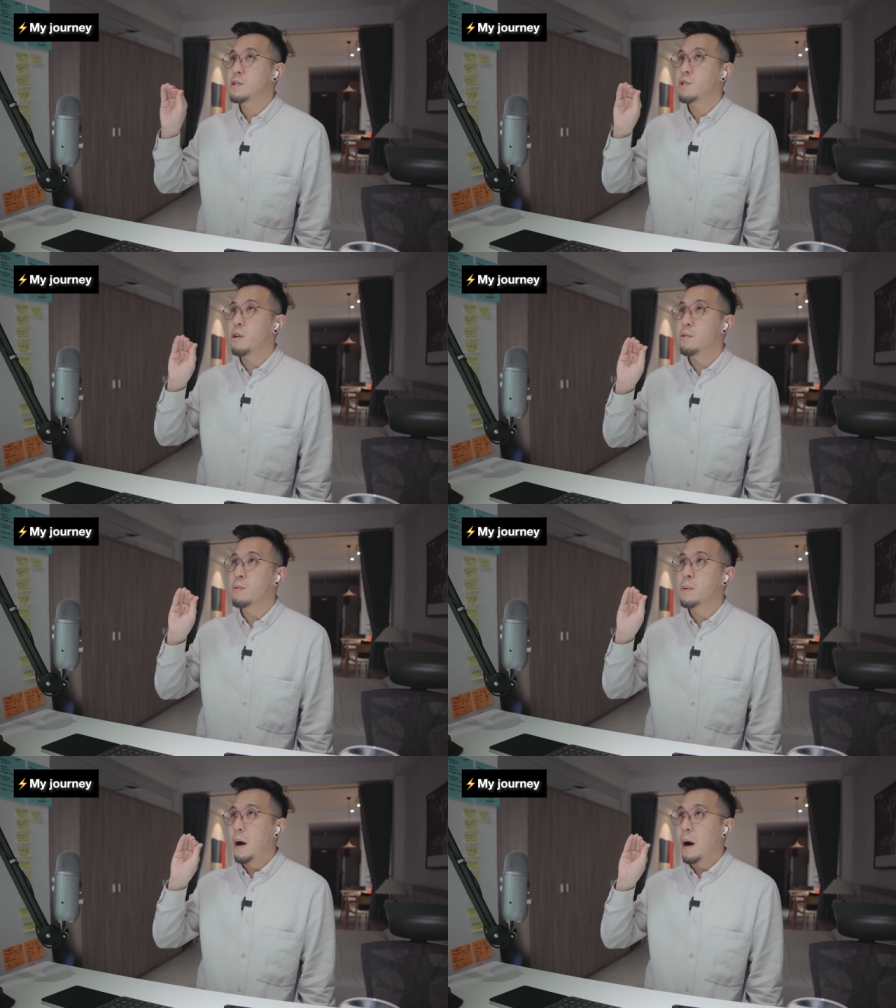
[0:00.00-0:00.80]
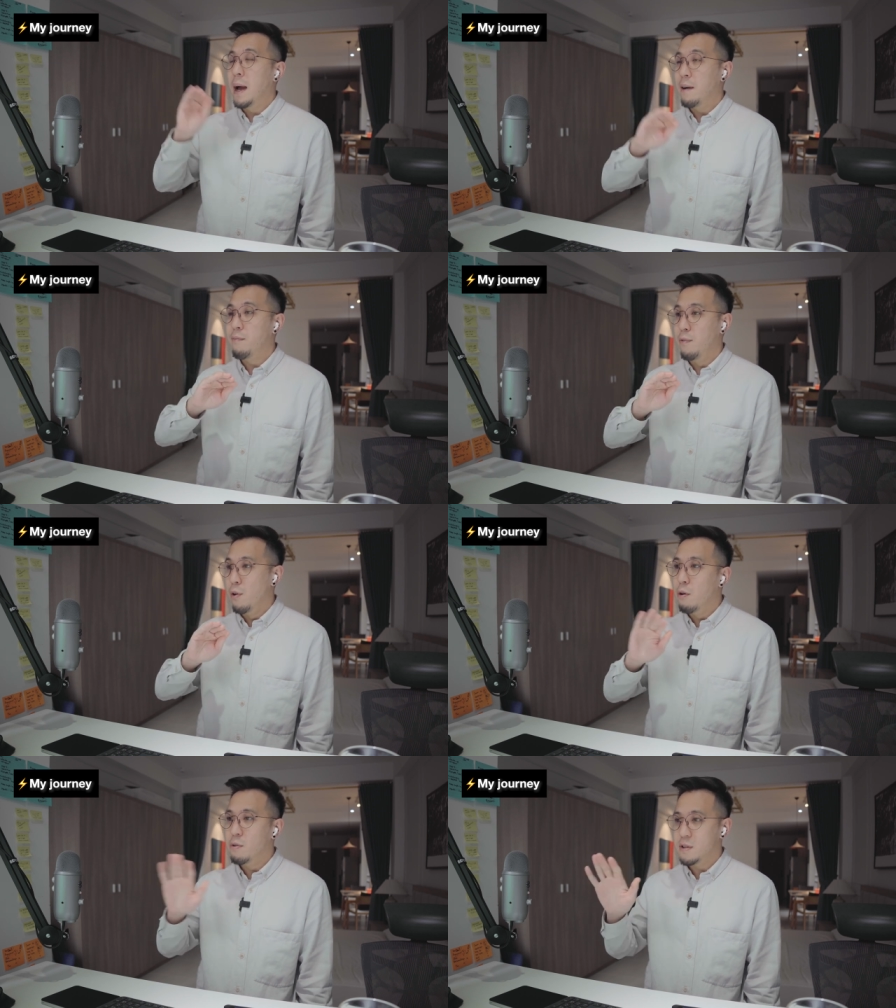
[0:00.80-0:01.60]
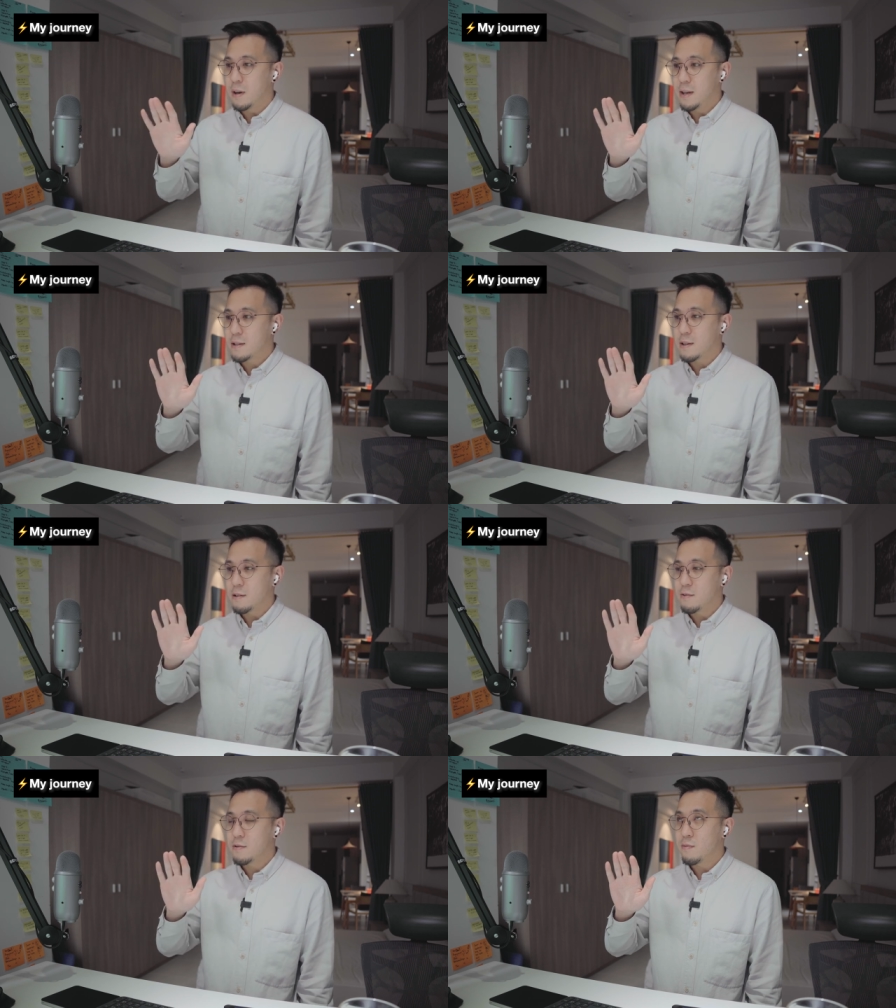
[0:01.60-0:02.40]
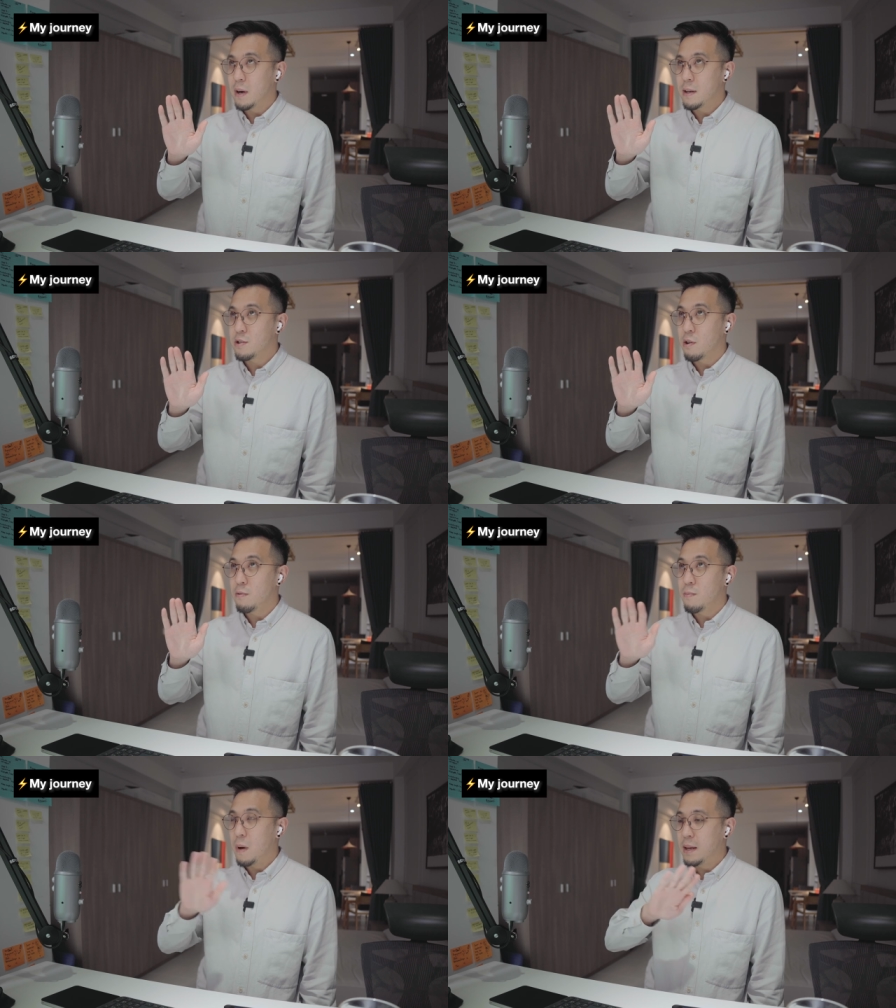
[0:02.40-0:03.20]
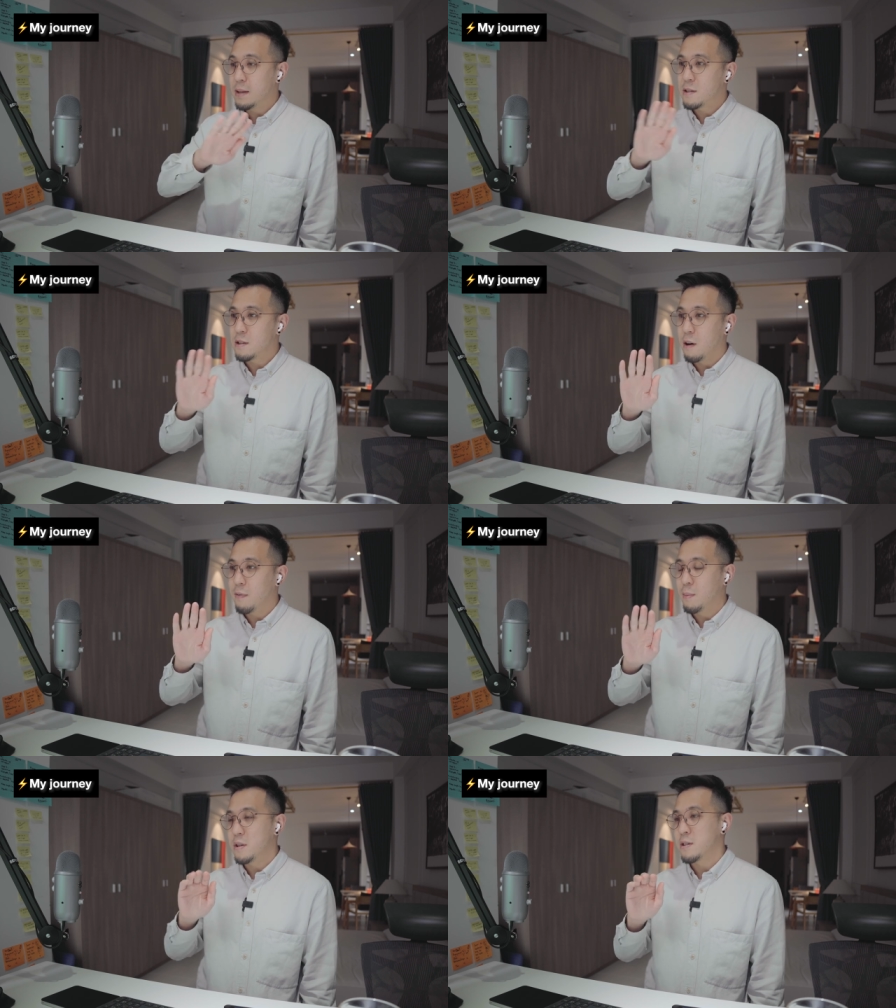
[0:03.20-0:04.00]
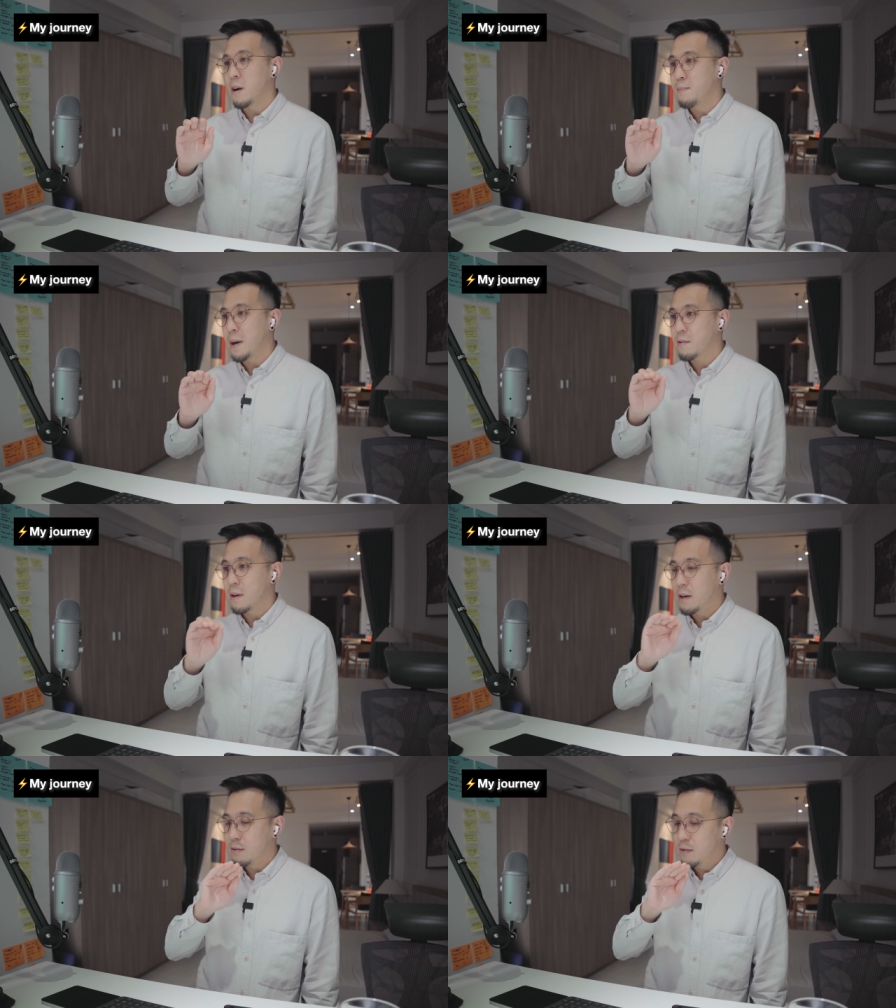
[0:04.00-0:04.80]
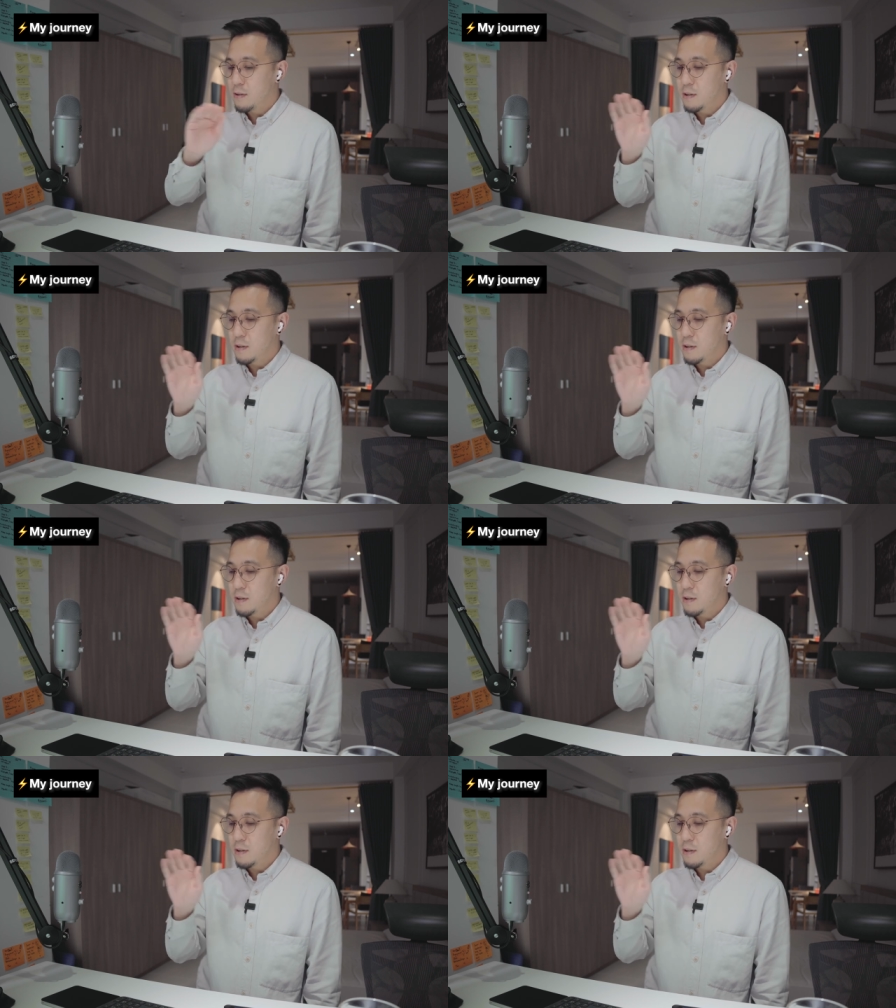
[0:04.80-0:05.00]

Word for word: So I have no design skills, right? So I didn't start from a design background,